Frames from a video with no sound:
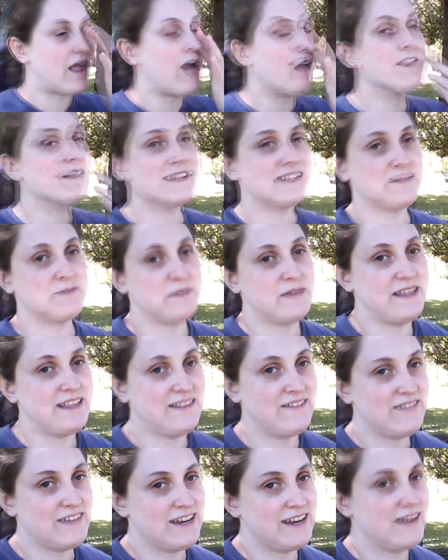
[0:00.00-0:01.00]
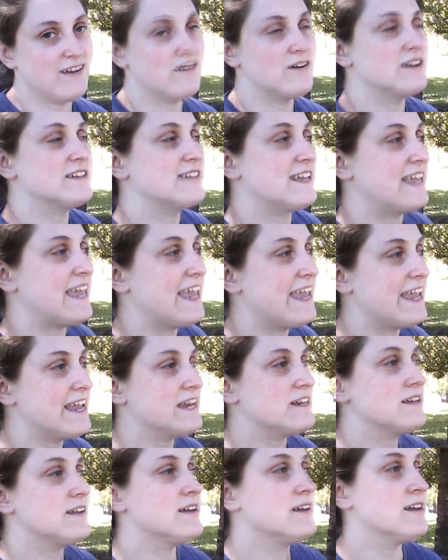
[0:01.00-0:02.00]
I'll explain the video because
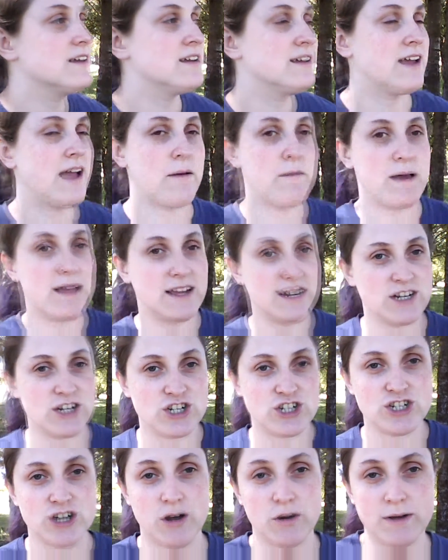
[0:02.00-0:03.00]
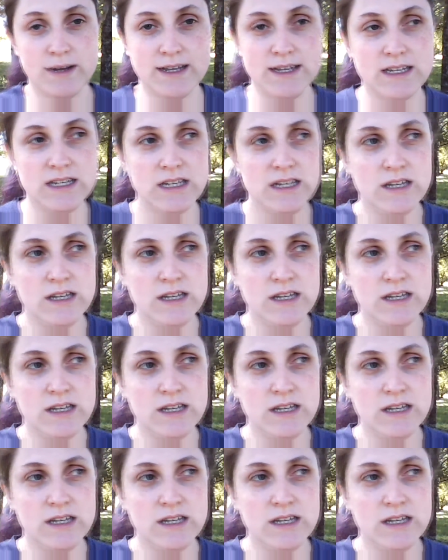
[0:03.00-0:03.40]
I'm not going to show it